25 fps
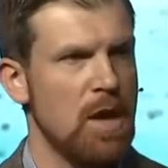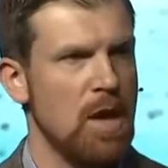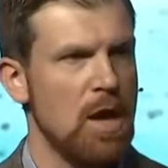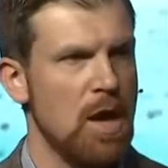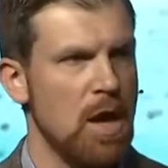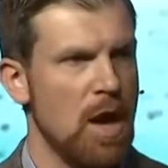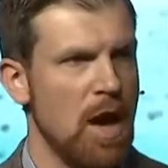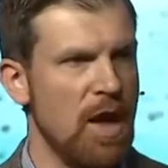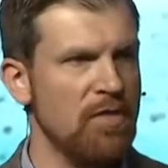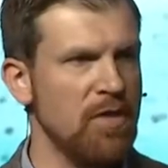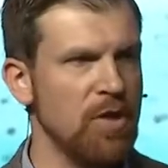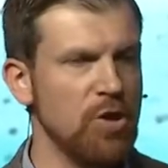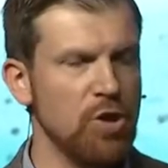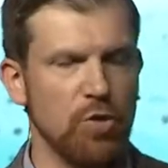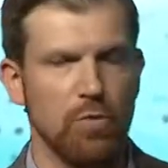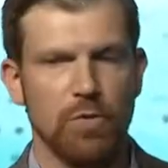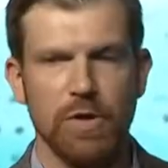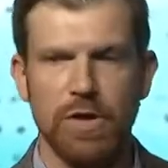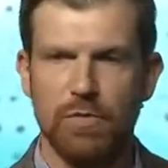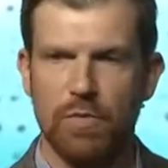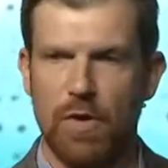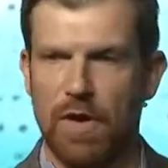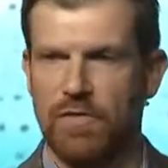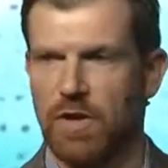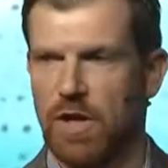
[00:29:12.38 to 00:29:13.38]
And then you
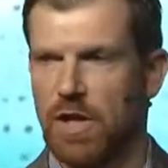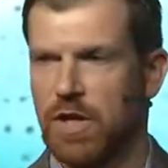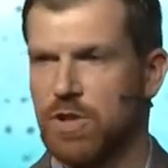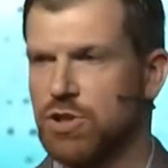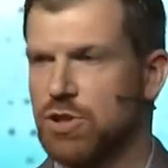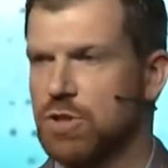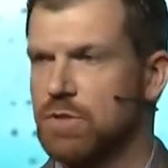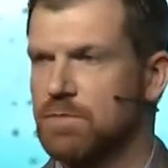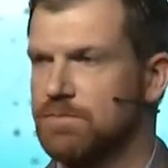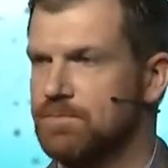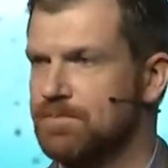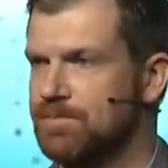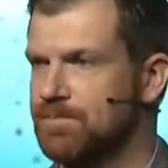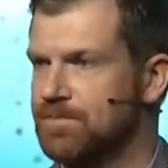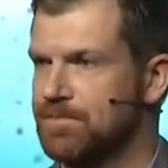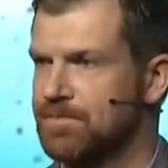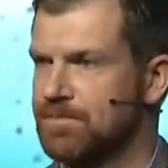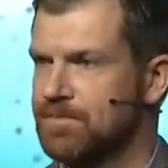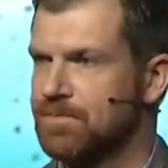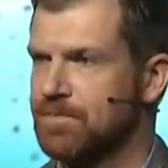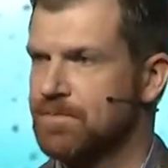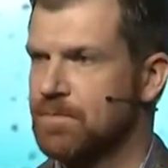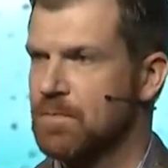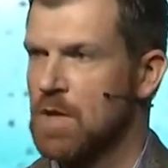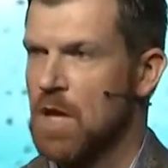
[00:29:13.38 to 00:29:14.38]
read Revelation,
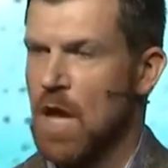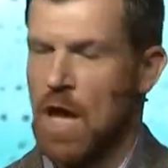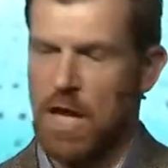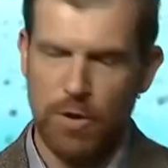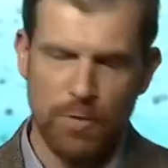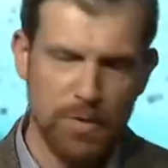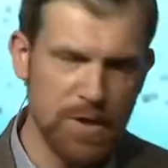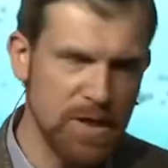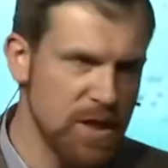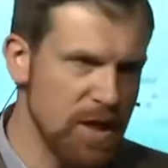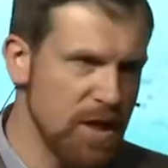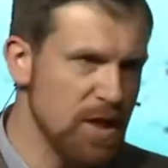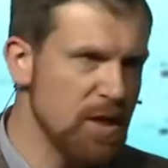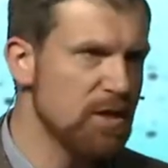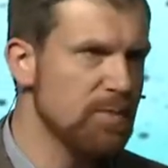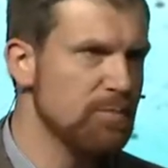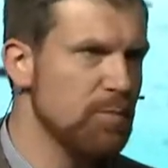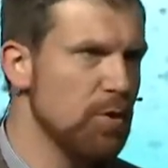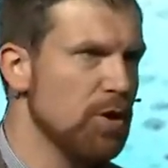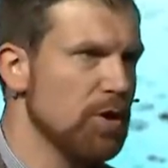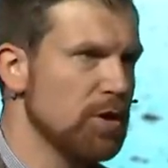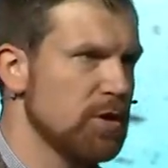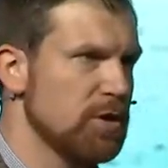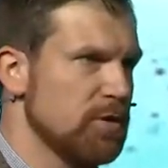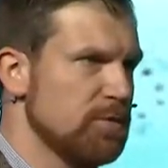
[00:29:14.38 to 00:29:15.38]
and you read the end of the
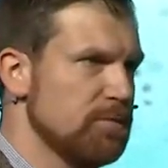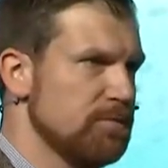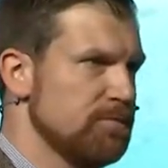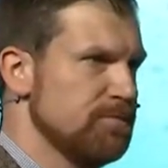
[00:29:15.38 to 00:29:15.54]
book.